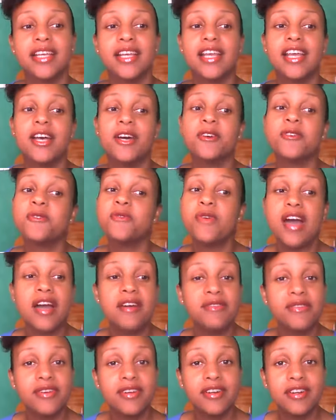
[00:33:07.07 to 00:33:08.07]

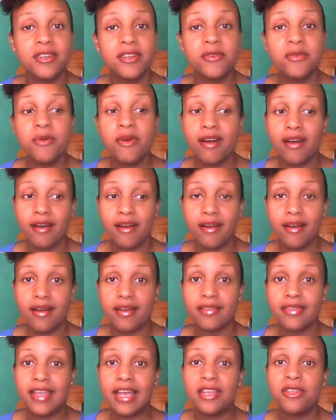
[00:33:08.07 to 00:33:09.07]
Whoever you are,
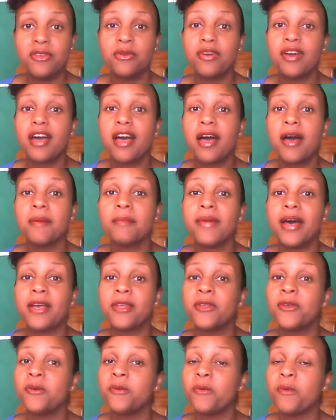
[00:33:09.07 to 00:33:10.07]
that you come and you
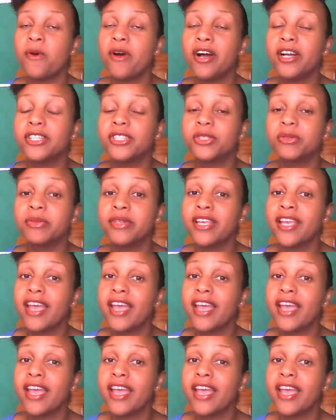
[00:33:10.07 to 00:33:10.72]
watch me